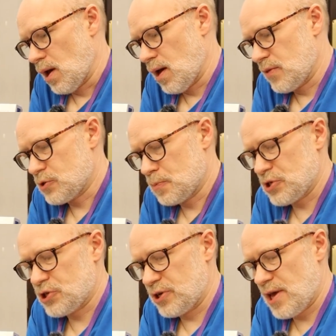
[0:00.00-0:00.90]
At this
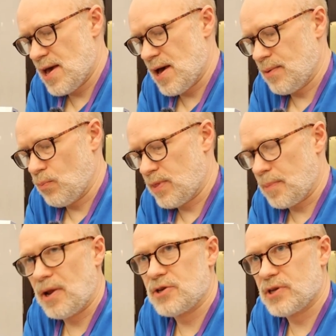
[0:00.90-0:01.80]
position here, when
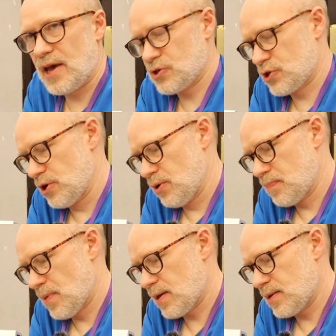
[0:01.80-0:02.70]
they place the next cube,
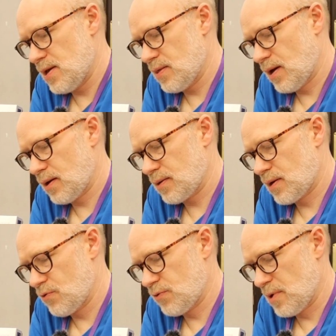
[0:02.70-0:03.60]
they can either
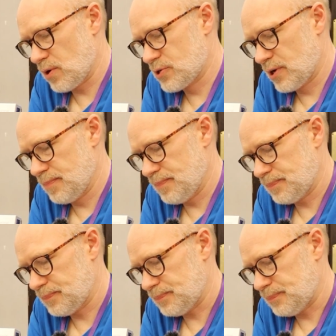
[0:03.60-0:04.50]
go for Mukden
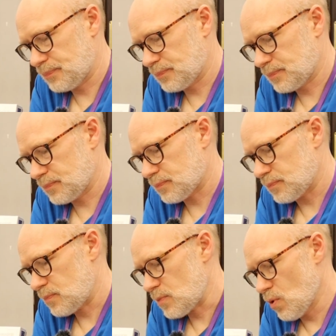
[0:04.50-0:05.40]

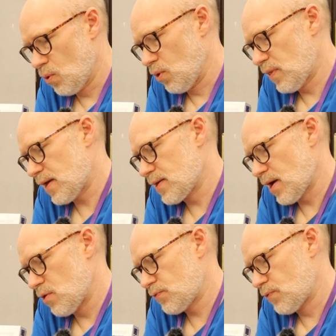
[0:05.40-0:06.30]
or they can
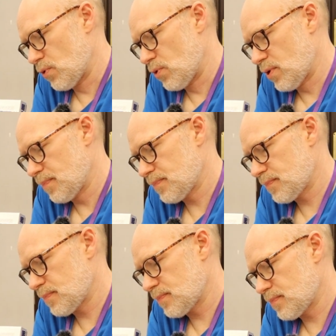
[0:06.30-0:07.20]
go for
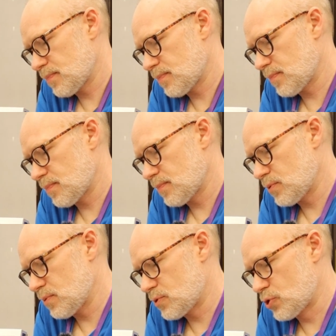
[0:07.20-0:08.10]

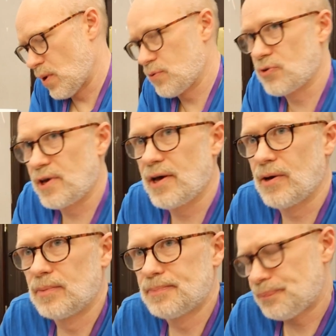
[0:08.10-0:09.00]
203 Hill.